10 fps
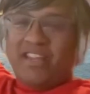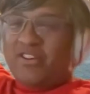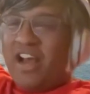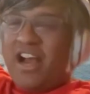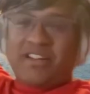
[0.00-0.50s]
They're
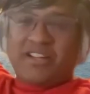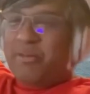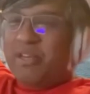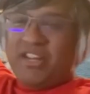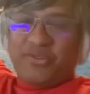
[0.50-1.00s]
not going to
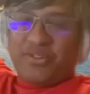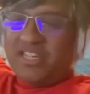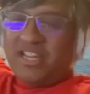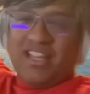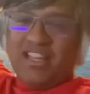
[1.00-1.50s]
be
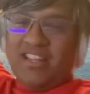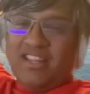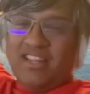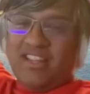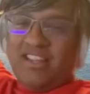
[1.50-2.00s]
interesting.
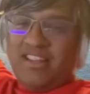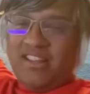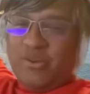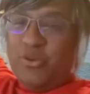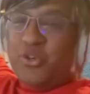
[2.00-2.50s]

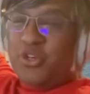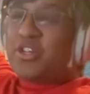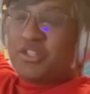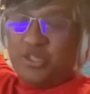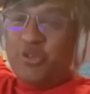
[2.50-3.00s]
You should
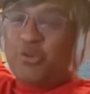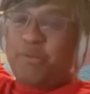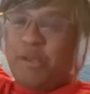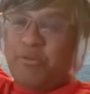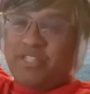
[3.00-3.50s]
consume
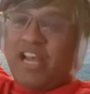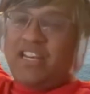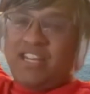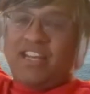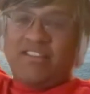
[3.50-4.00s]
people's
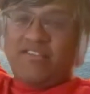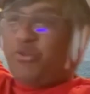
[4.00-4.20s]
ideas.